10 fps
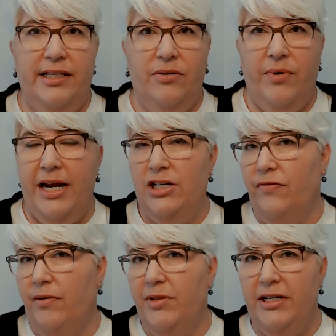the range
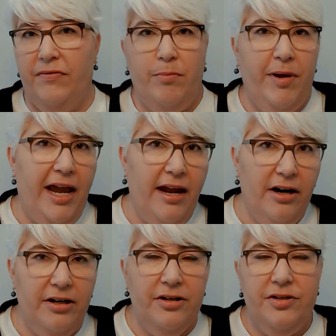from the different
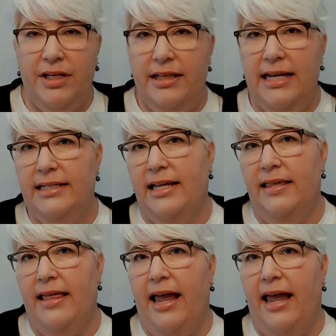payers and things like